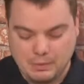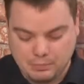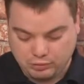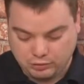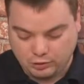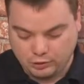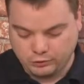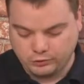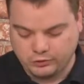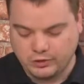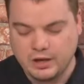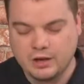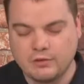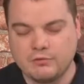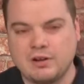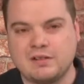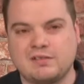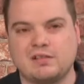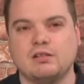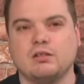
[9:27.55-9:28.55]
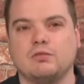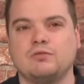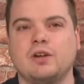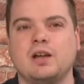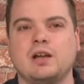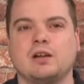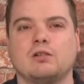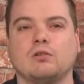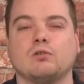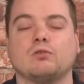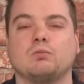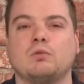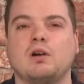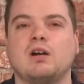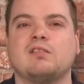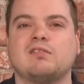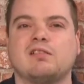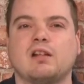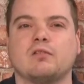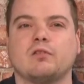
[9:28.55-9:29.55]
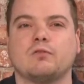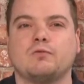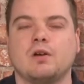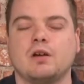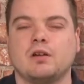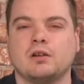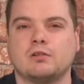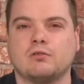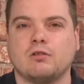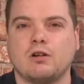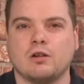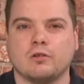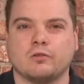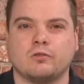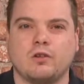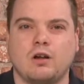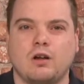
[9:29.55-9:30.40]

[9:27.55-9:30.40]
plus the original vehicles, were transferred across